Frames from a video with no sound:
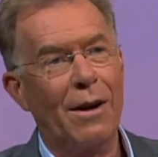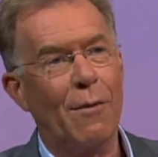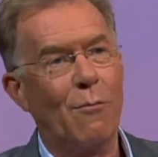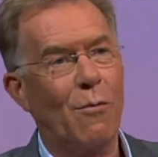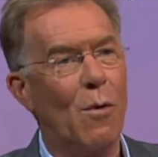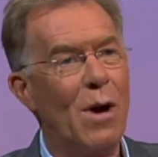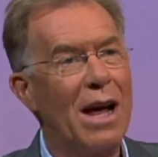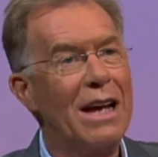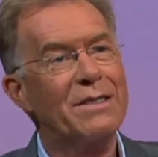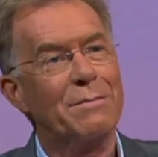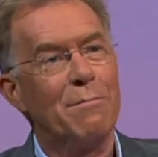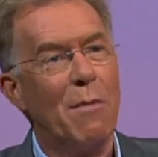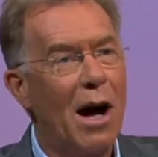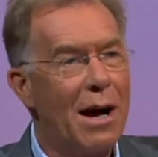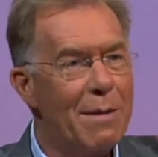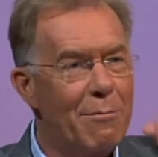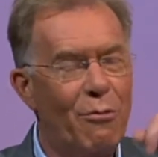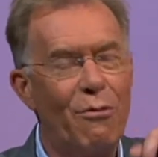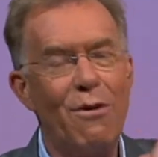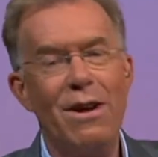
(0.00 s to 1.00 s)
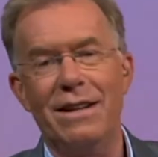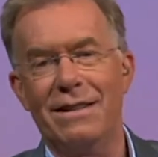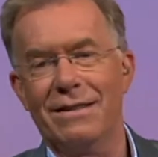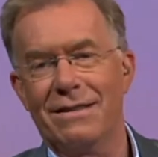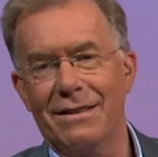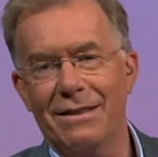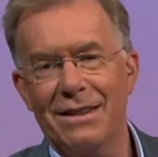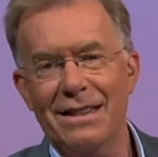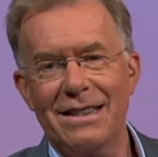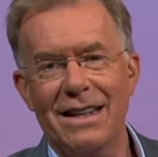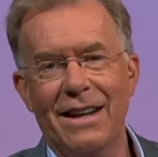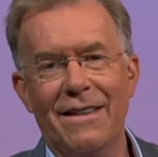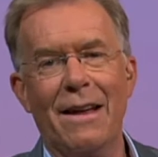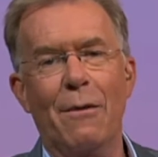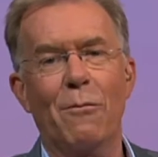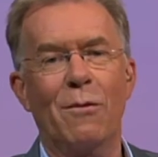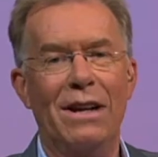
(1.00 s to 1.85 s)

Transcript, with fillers: And where's my print? And things like that.